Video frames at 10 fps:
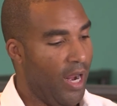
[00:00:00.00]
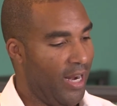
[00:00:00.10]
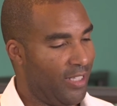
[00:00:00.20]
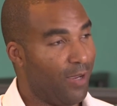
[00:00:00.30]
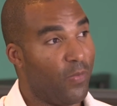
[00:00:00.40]

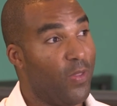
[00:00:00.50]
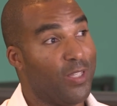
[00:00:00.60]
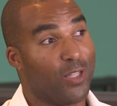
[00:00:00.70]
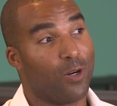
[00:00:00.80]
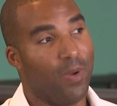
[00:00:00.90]
And something that's
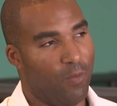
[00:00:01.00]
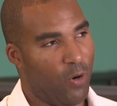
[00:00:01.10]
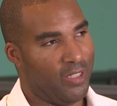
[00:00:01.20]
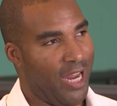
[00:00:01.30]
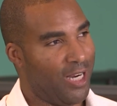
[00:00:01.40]
a little bit
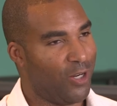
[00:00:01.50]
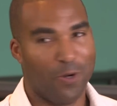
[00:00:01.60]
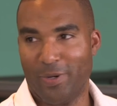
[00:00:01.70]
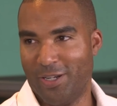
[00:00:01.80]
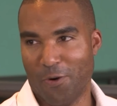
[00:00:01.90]
more
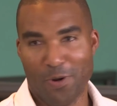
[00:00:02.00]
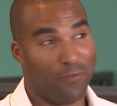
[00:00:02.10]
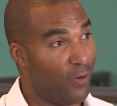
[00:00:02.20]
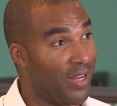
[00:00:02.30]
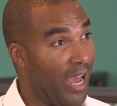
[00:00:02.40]
technical, but no one
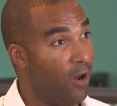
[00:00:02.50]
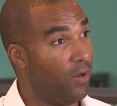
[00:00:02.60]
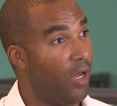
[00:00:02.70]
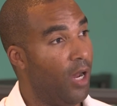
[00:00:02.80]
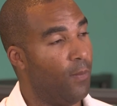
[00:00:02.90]
freak
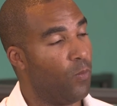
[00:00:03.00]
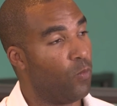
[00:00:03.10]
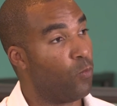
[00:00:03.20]
out, um,